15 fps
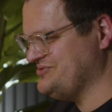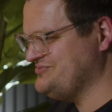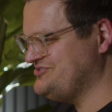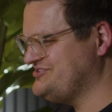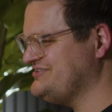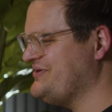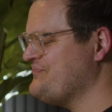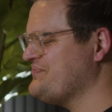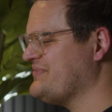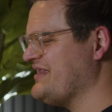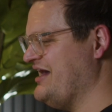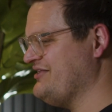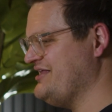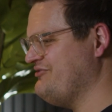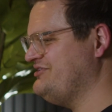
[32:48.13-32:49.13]
terms,
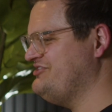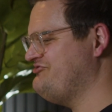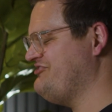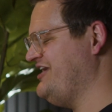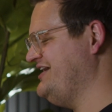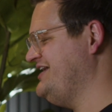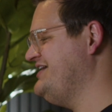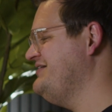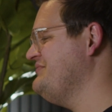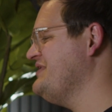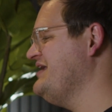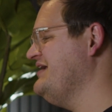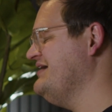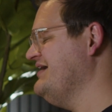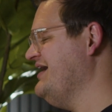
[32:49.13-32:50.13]
how they would define
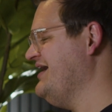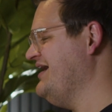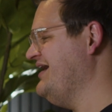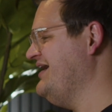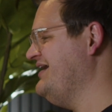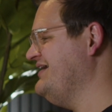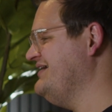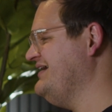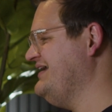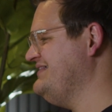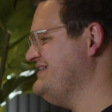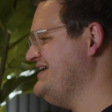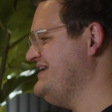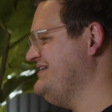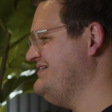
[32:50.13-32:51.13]
it.
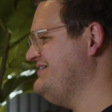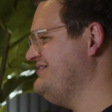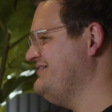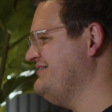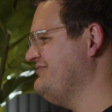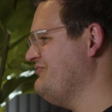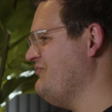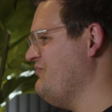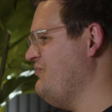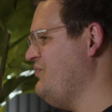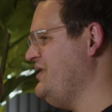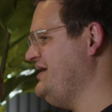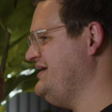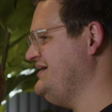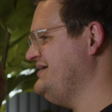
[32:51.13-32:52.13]
And then
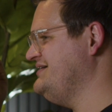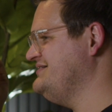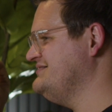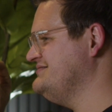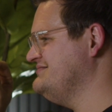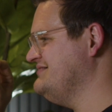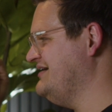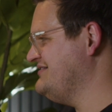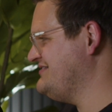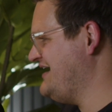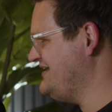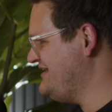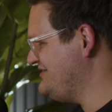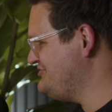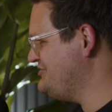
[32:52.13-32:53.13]
we
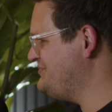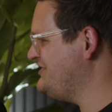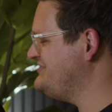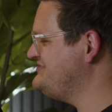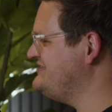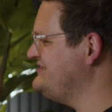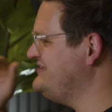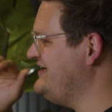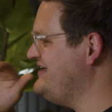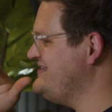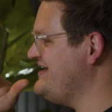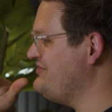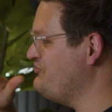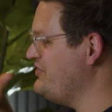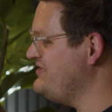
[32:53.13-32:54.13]
assign that to a
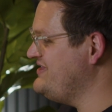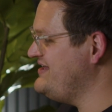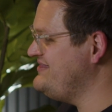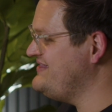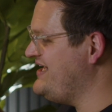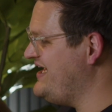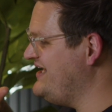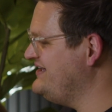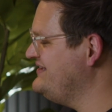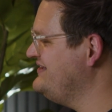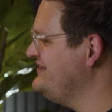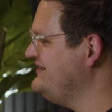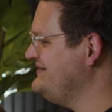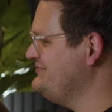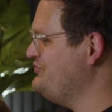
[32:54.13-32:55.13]
person. And then within
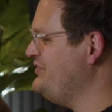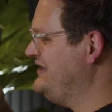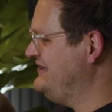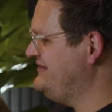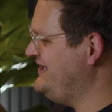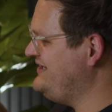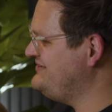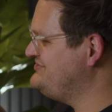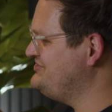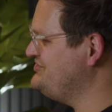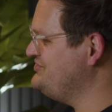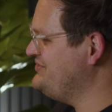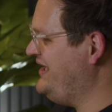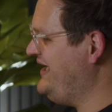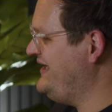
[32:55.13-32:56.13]
that, we
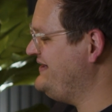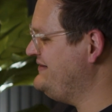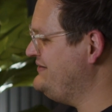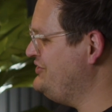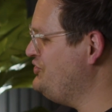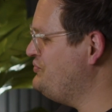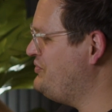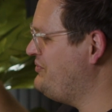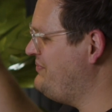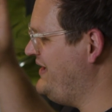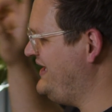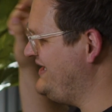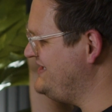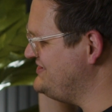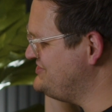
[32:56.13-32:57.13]
link to a
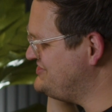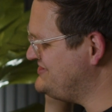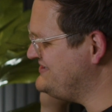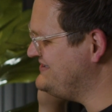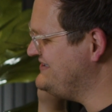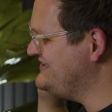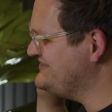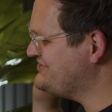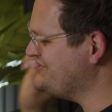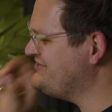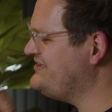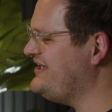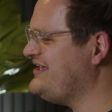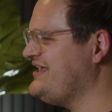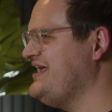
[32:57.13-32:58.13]
loop page.
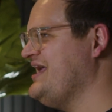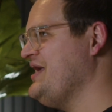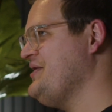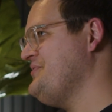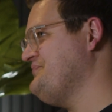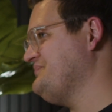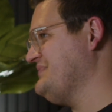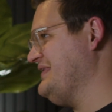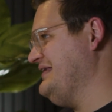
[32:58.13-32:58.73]
So it's like